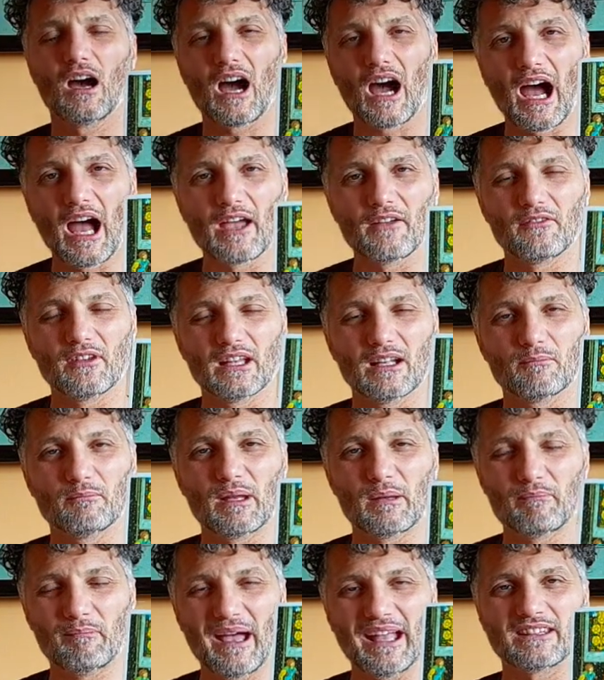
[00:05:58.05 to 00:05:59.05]
I will
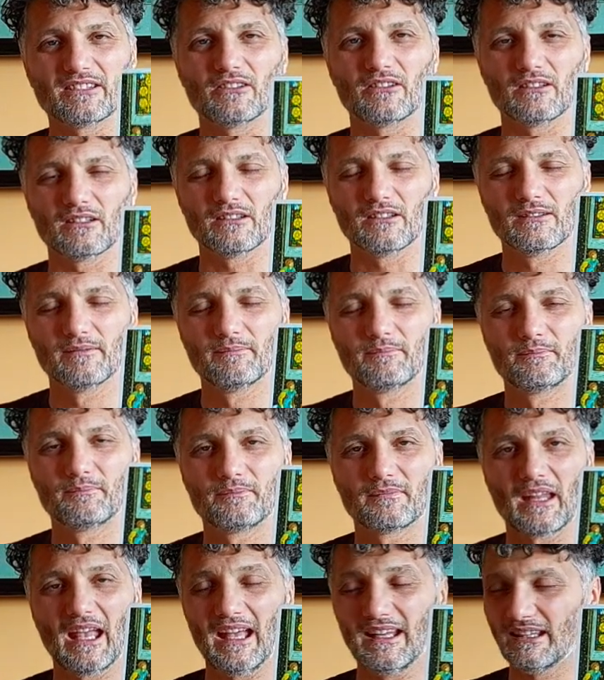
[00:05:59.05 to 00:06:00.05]
be better
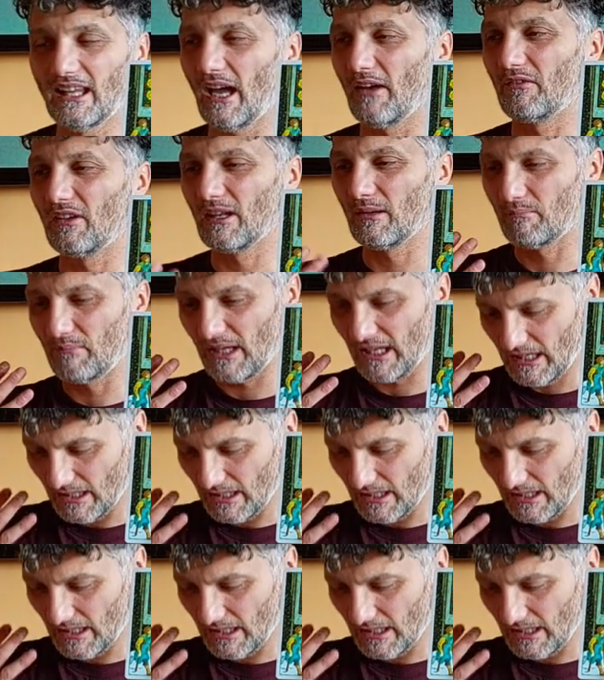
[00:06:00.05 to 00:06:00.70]
and I will